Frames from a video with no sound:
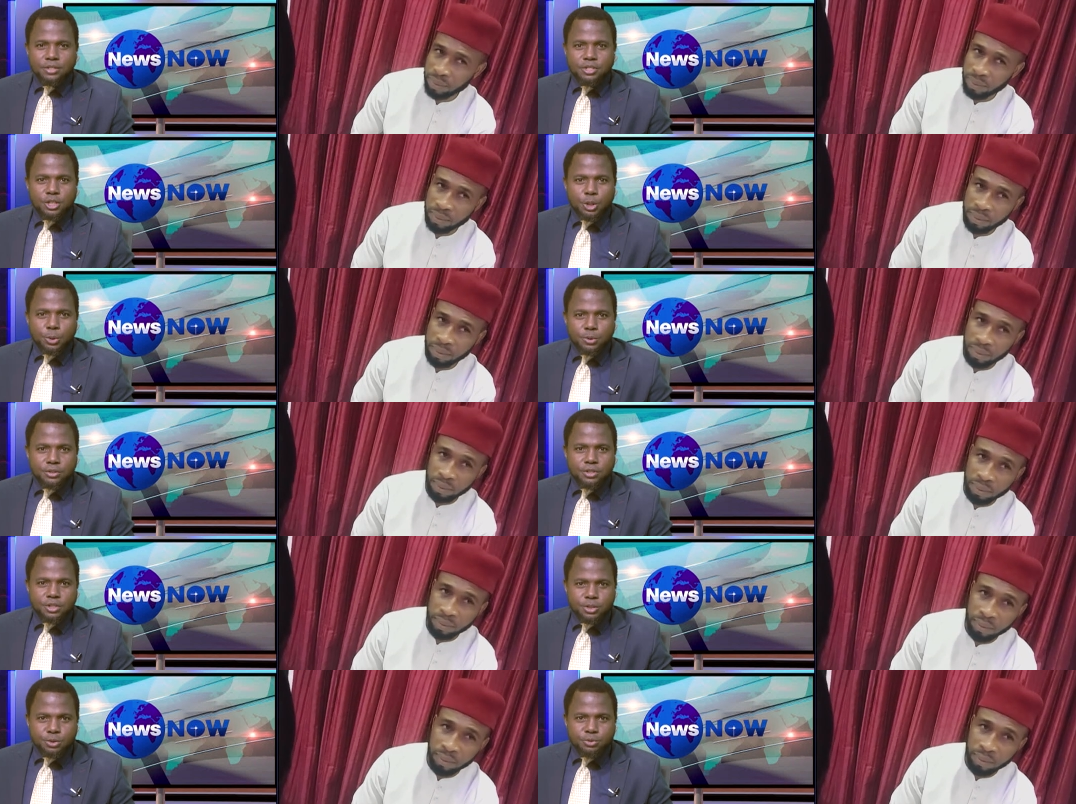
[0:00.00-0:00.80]

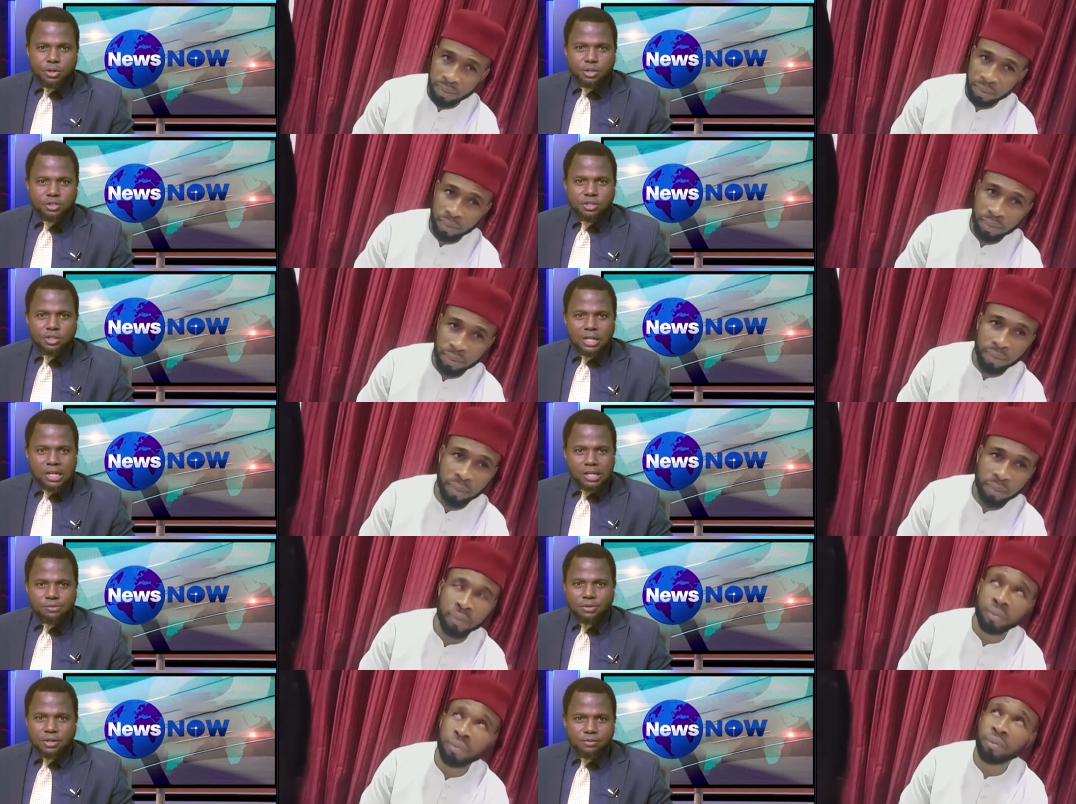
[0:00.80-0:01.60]
Speaker 1: security situation
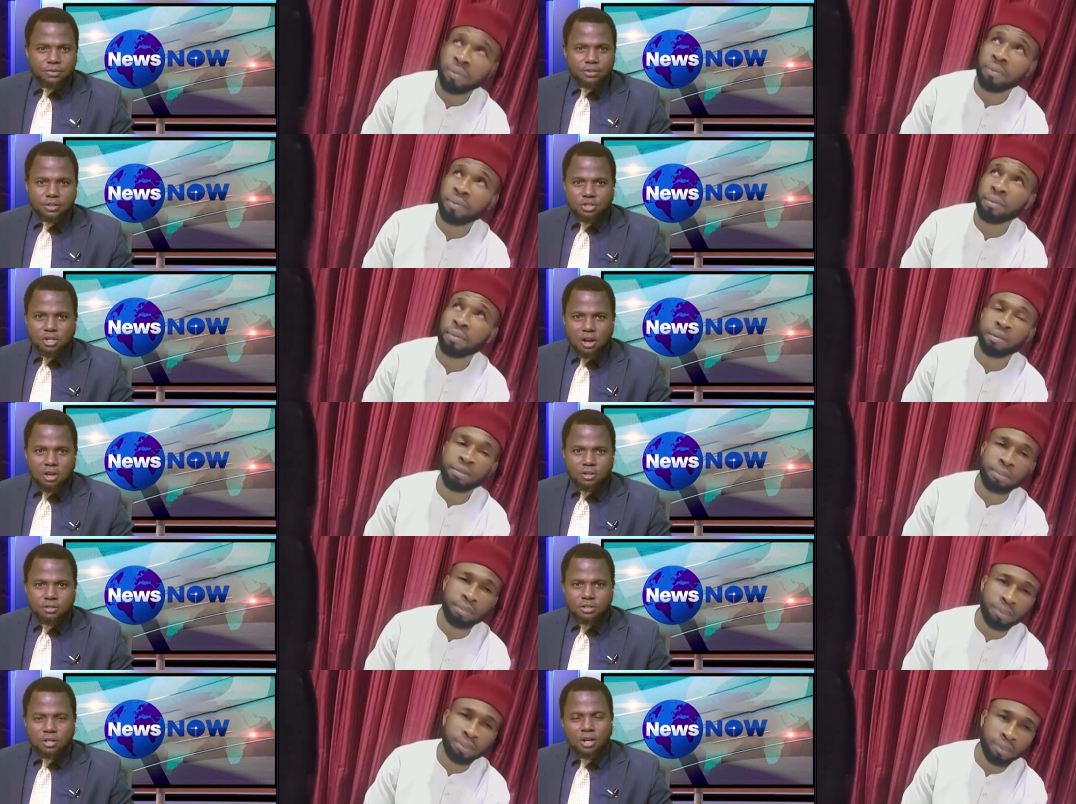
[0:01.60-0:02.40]
if given the
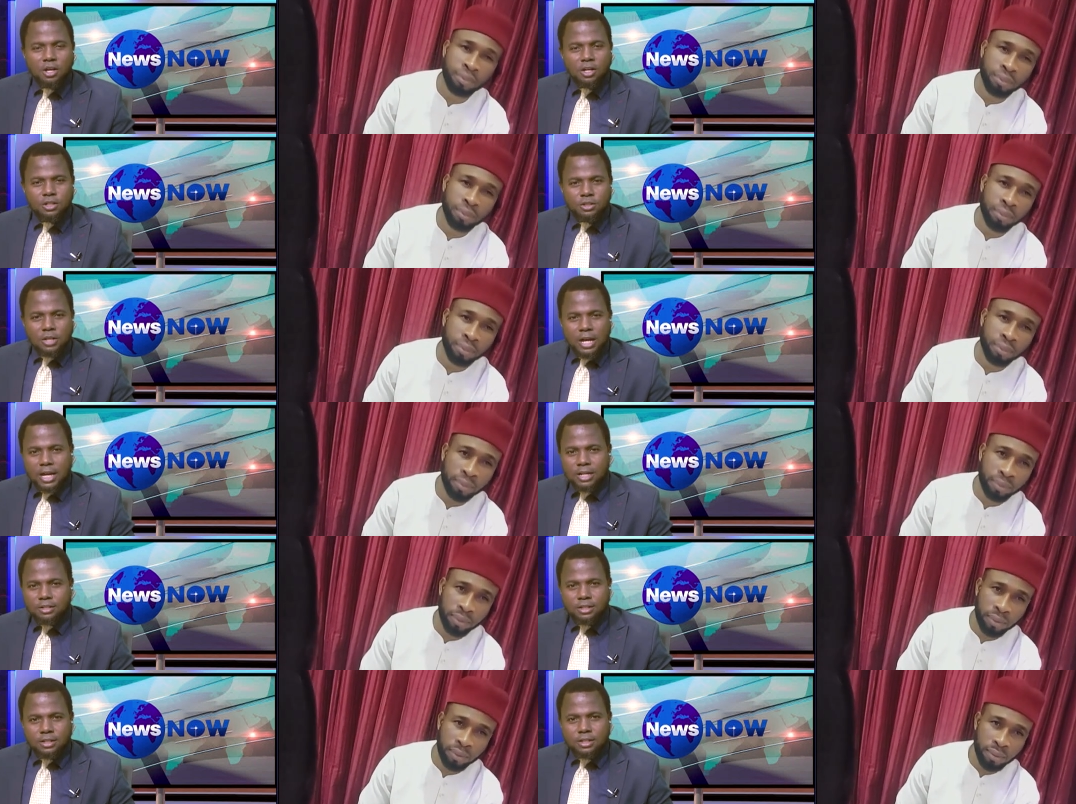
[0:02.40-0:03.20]
chance to
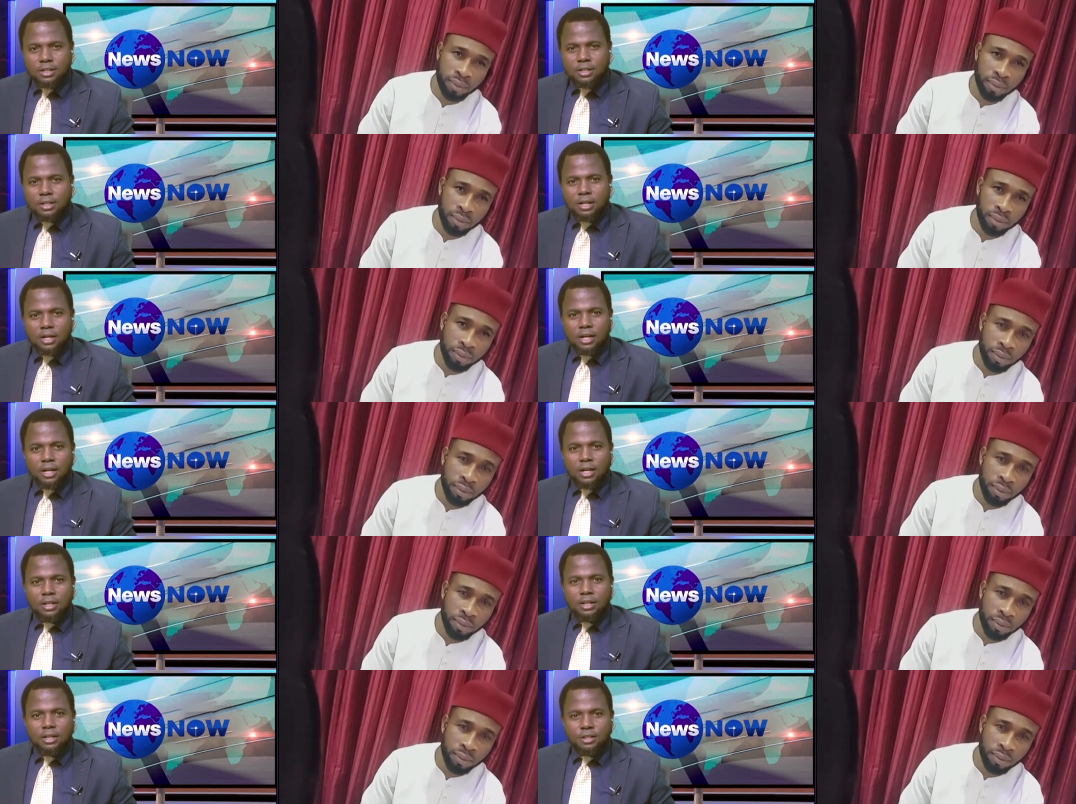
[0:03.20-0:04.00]
handle the
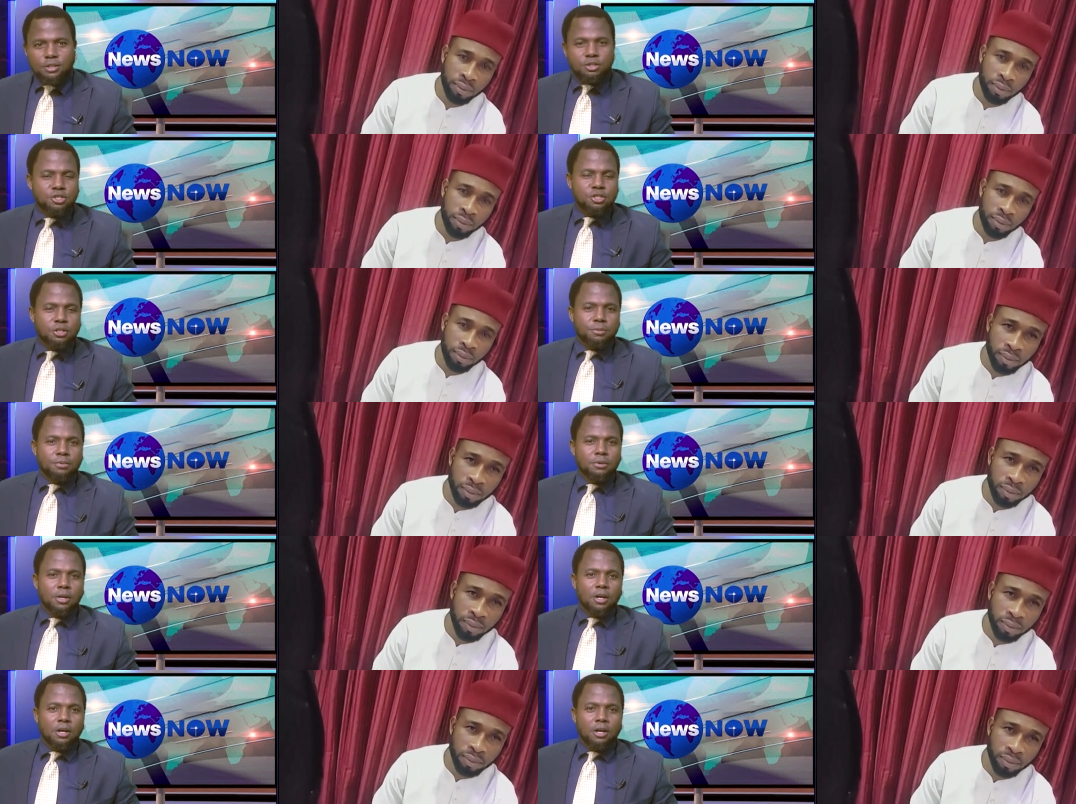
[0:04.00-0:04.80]
leadership
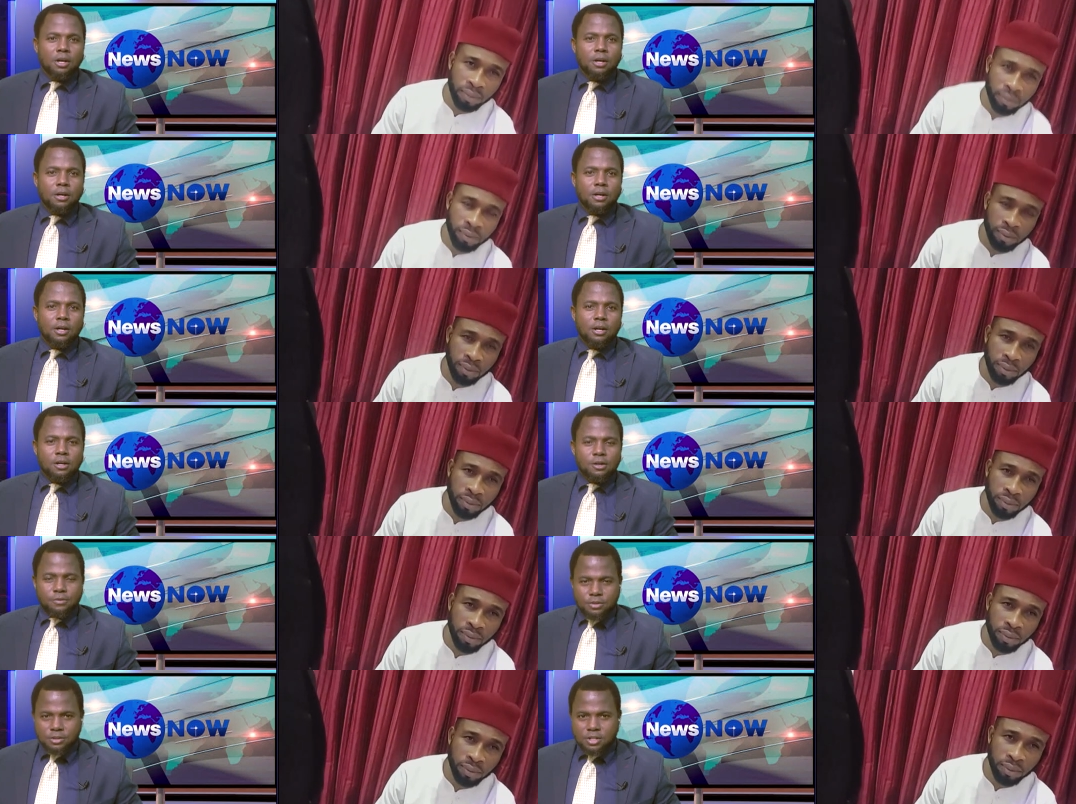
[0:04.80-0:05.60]

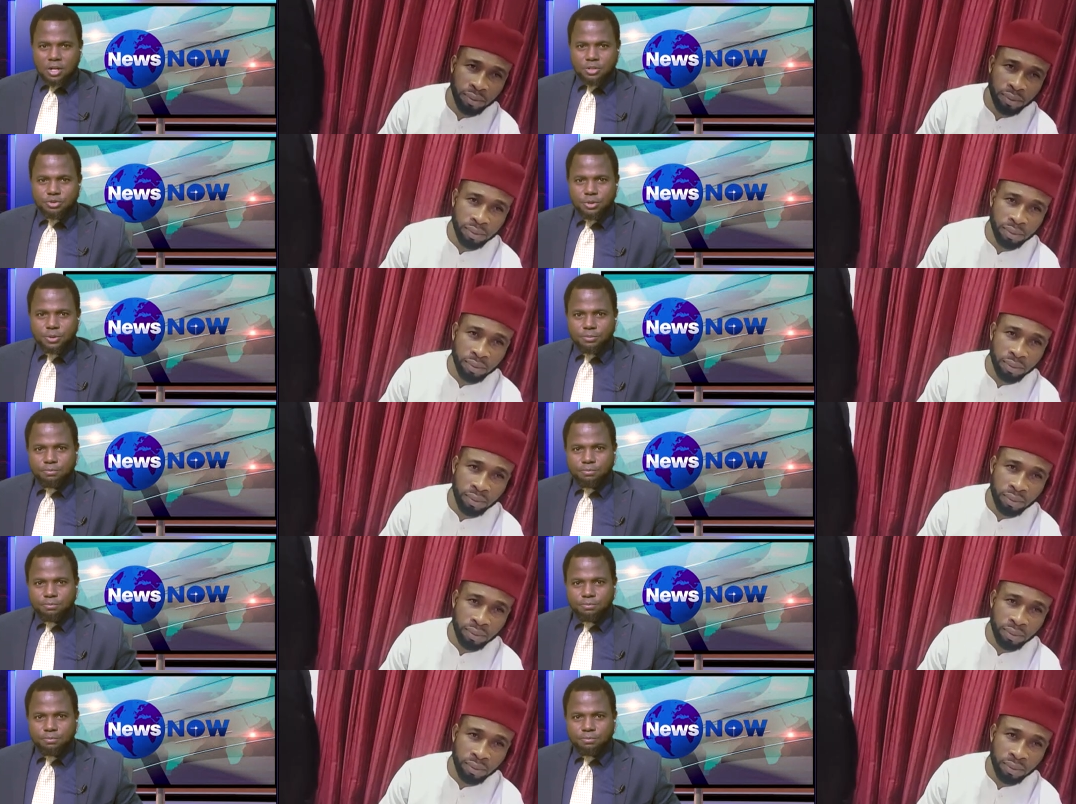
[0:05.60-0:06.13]
of this country?